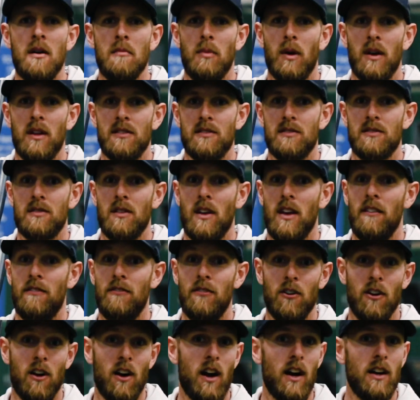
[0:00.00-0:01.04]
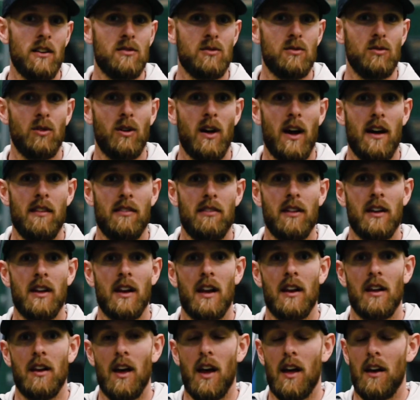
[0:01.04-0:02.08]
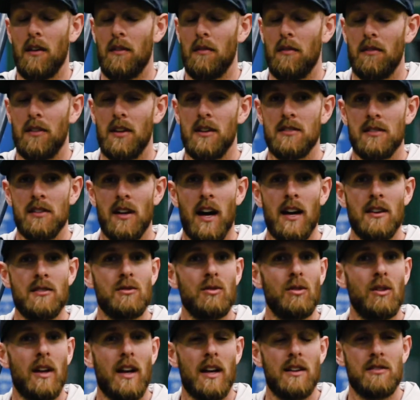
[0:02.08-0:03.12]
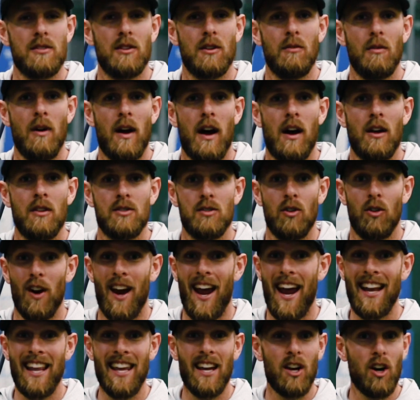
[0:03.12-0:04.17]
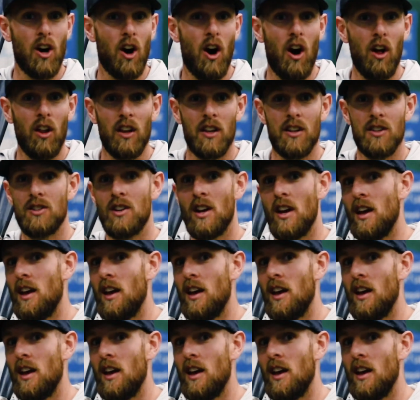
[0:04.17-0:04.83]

but is if you're a high school athlete at a decent high school that has good rounds, or any college